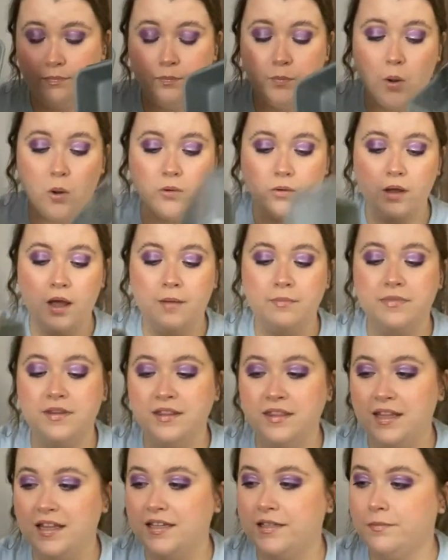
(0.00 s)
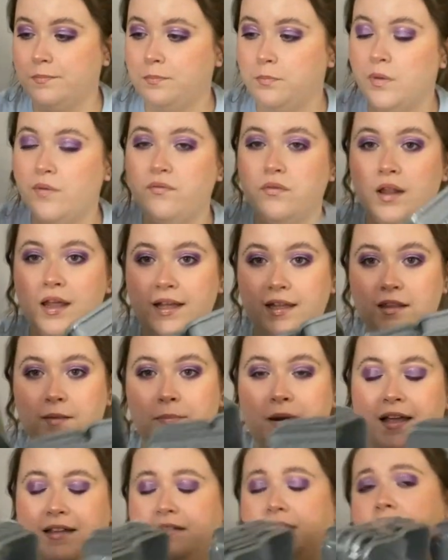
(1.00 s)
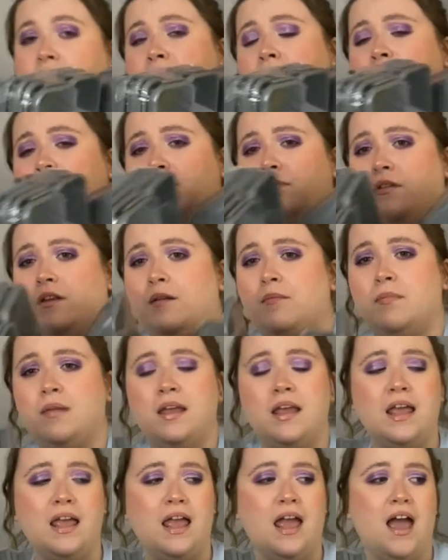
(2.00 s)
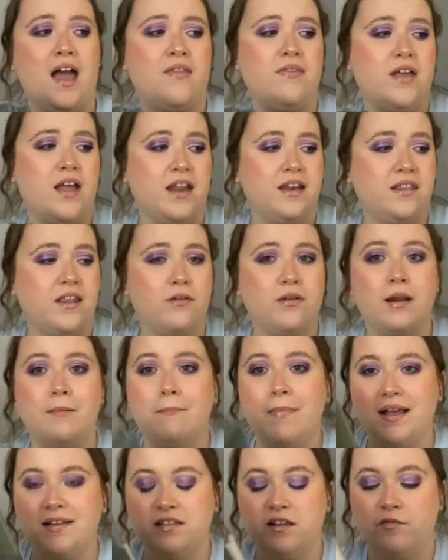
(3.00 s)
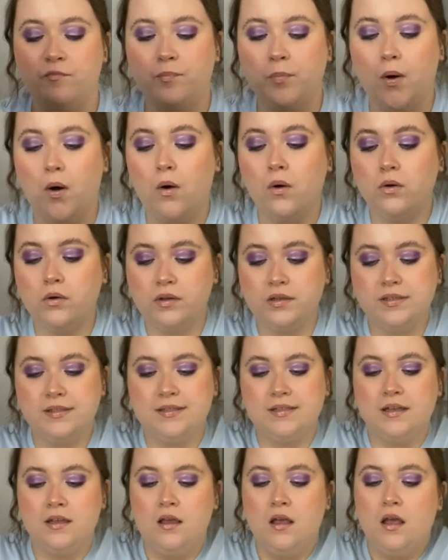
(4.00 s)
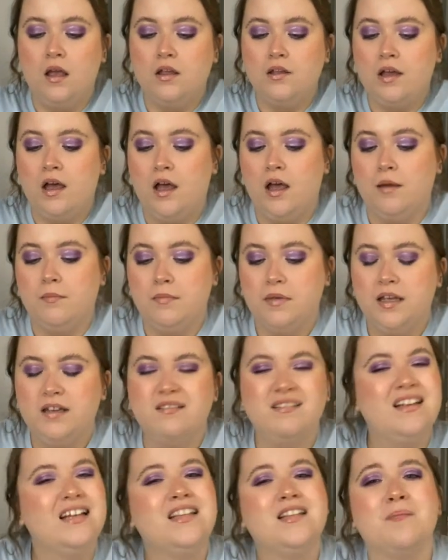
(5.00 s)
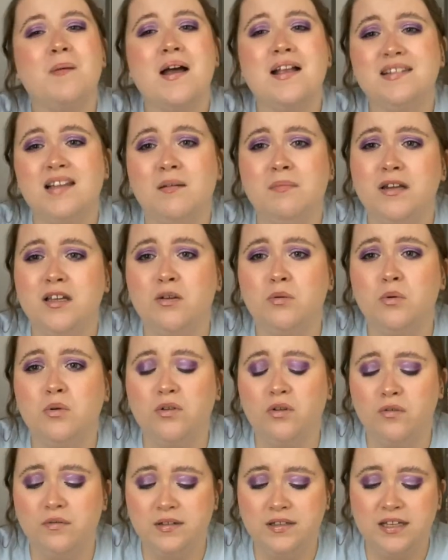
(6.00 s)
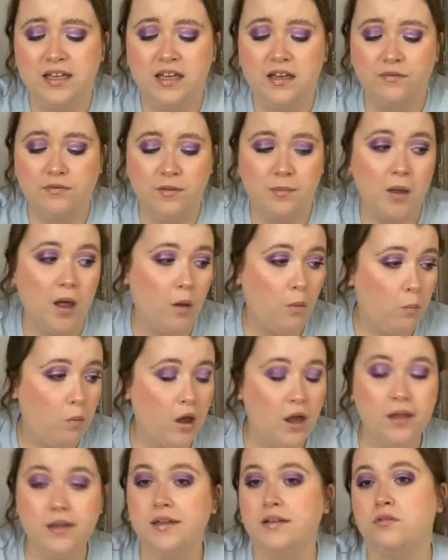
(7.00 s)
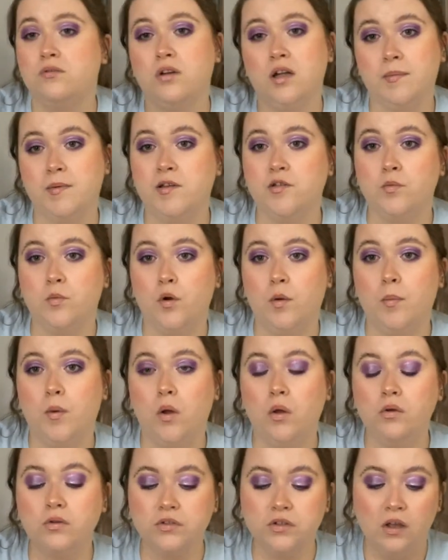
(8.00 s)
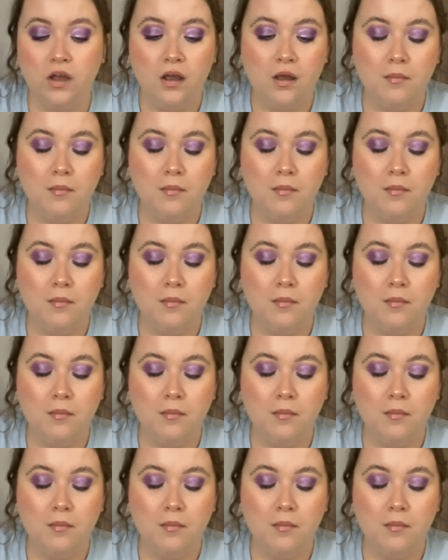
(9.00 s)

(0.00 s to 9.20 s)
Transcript: box with like the plastic around them, and then they're in a massive box. It depends how many you order, obviously. If you buy one, it's not going to be a smaller box.